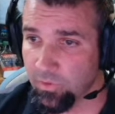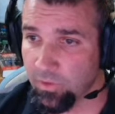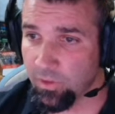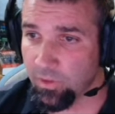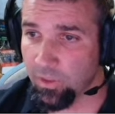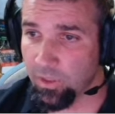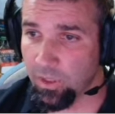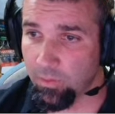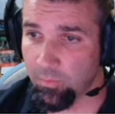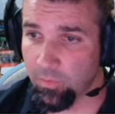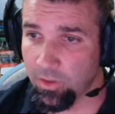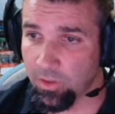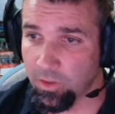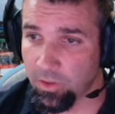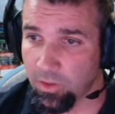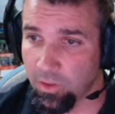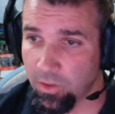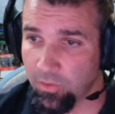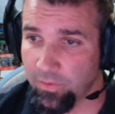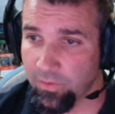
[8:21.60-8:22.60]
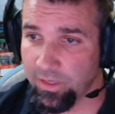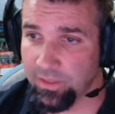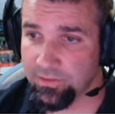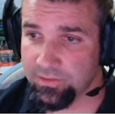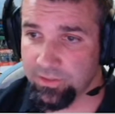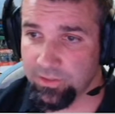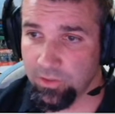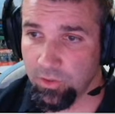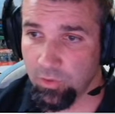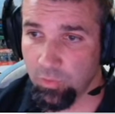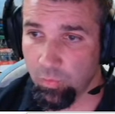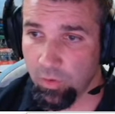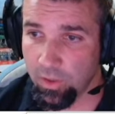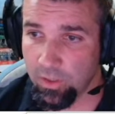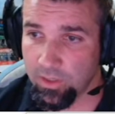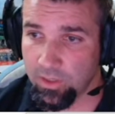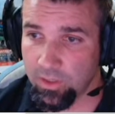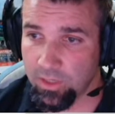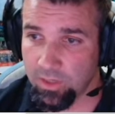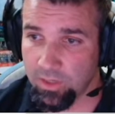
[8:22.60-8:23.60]
And I'm going to call that
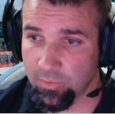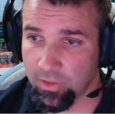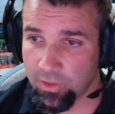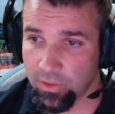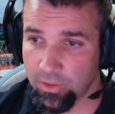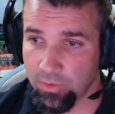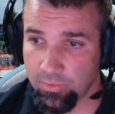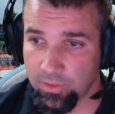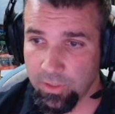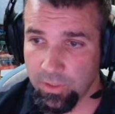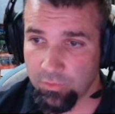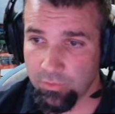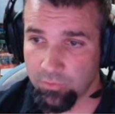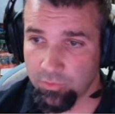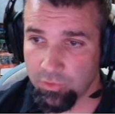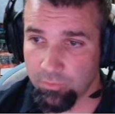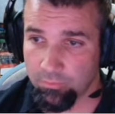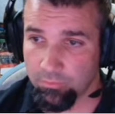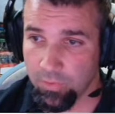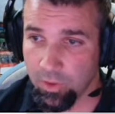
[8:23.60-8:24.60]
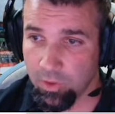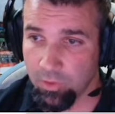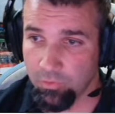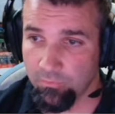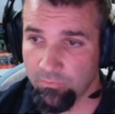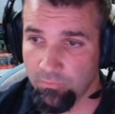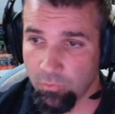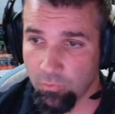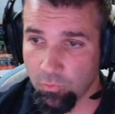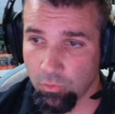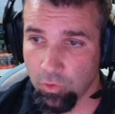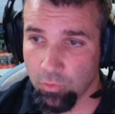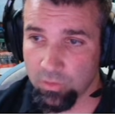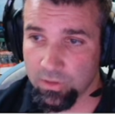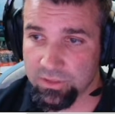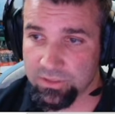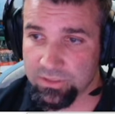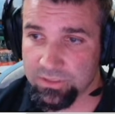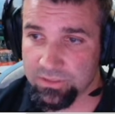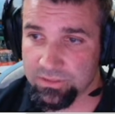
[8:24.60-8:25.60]
T01, and I'm going to go down to mode 4,
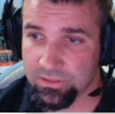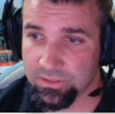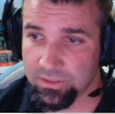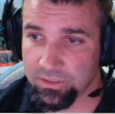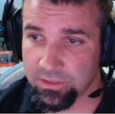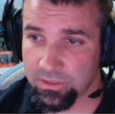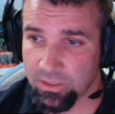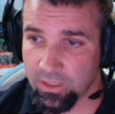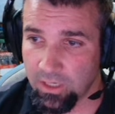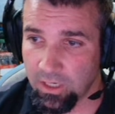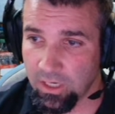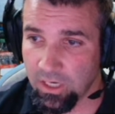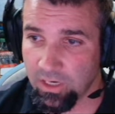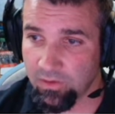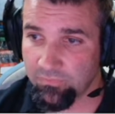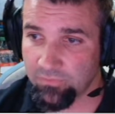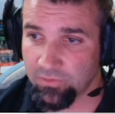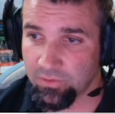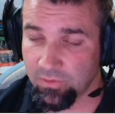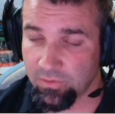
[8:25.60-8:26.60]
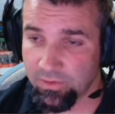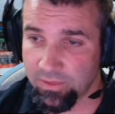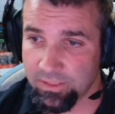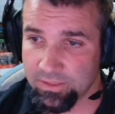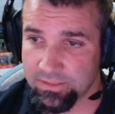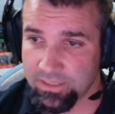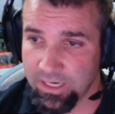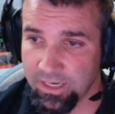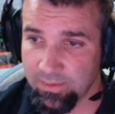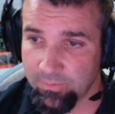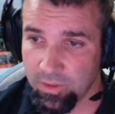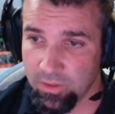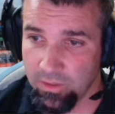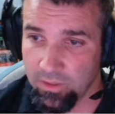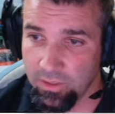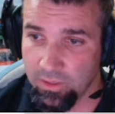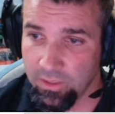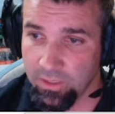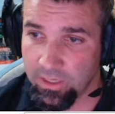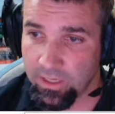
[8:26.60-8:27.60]
which is a off delay timer.
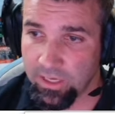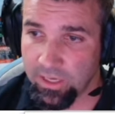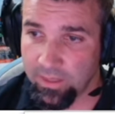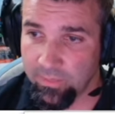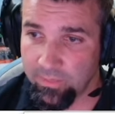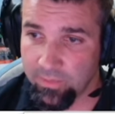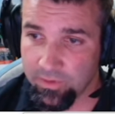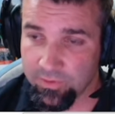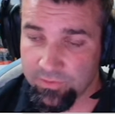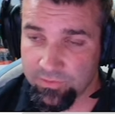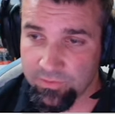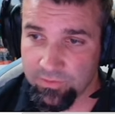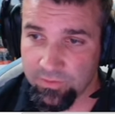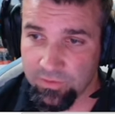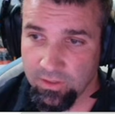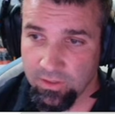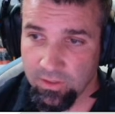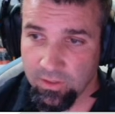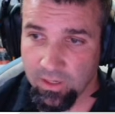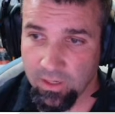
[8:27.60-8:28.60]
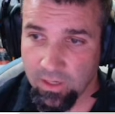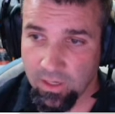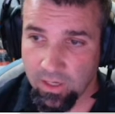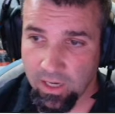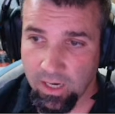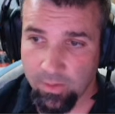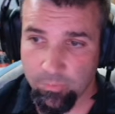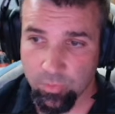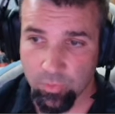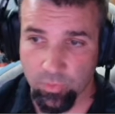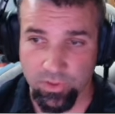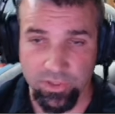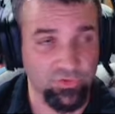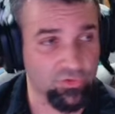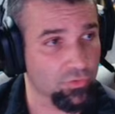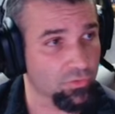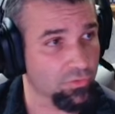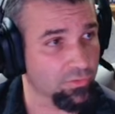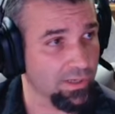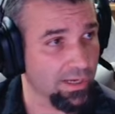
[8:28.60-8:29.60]
And this
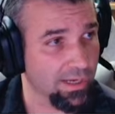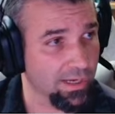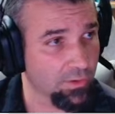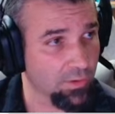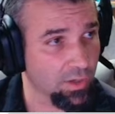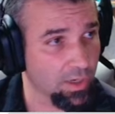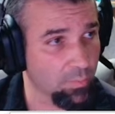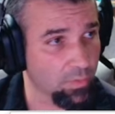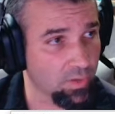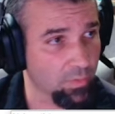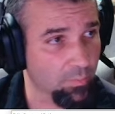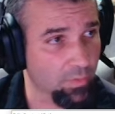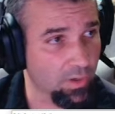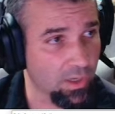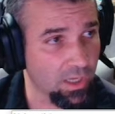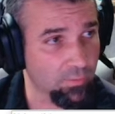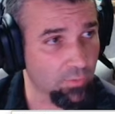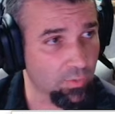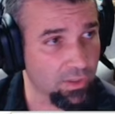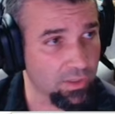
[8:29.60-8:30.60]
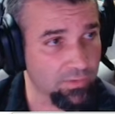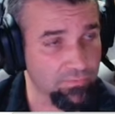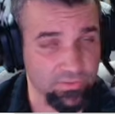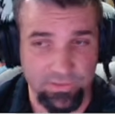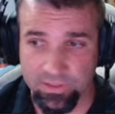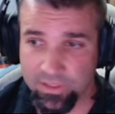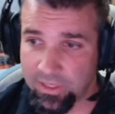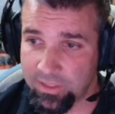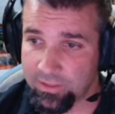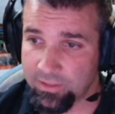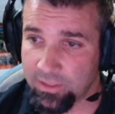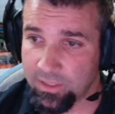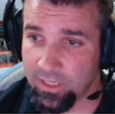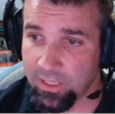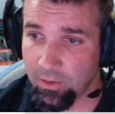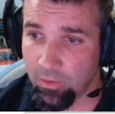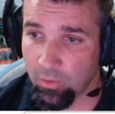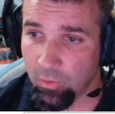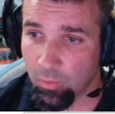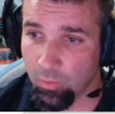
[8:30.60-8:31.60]
operational diagram at the bottom will give us an idea
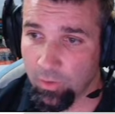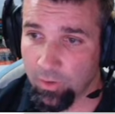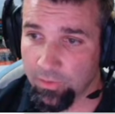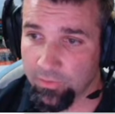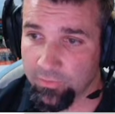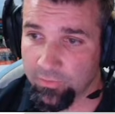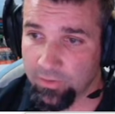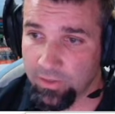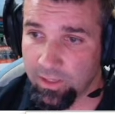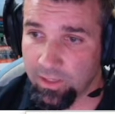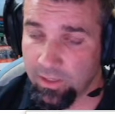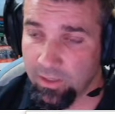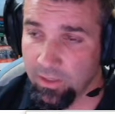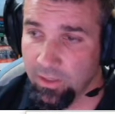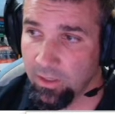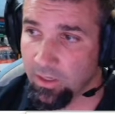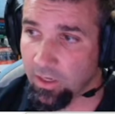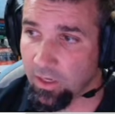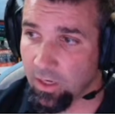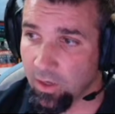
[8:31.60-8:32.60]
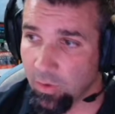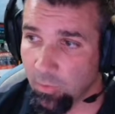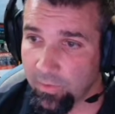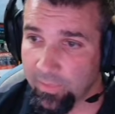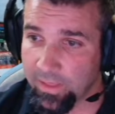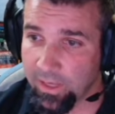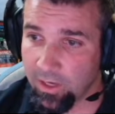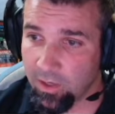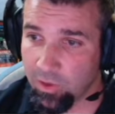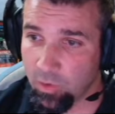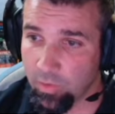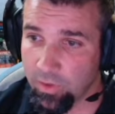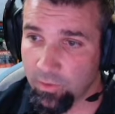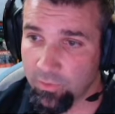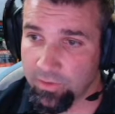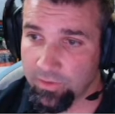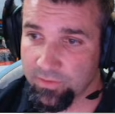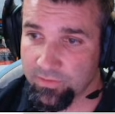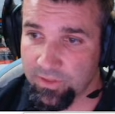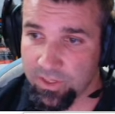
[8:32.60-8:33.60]
how it works. Okay, when that coil
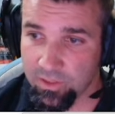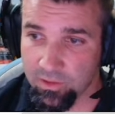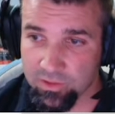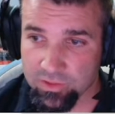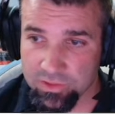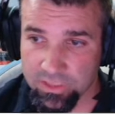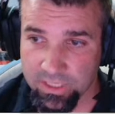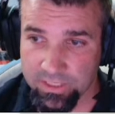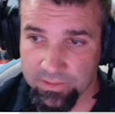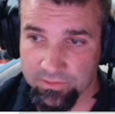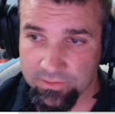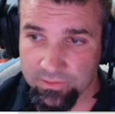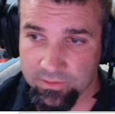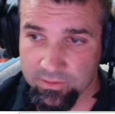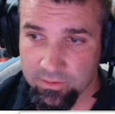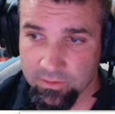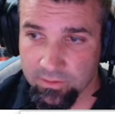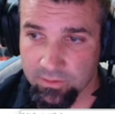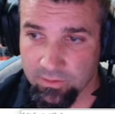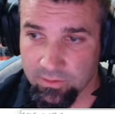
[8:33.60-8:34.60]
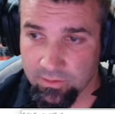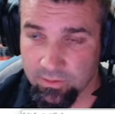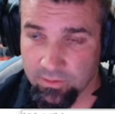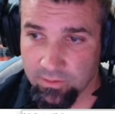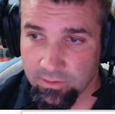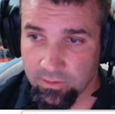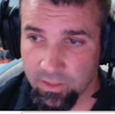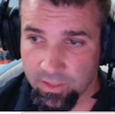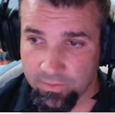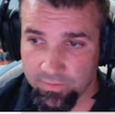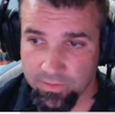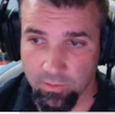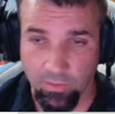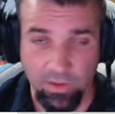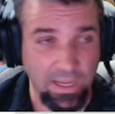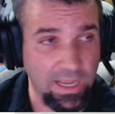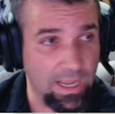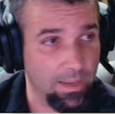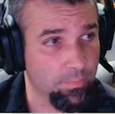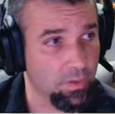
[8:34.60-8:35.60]
gets energized, nothing will
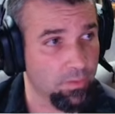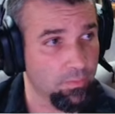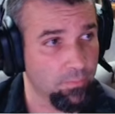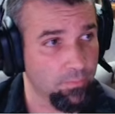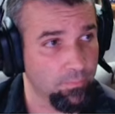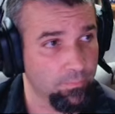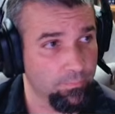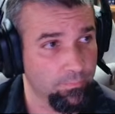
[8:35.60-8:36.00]
happen.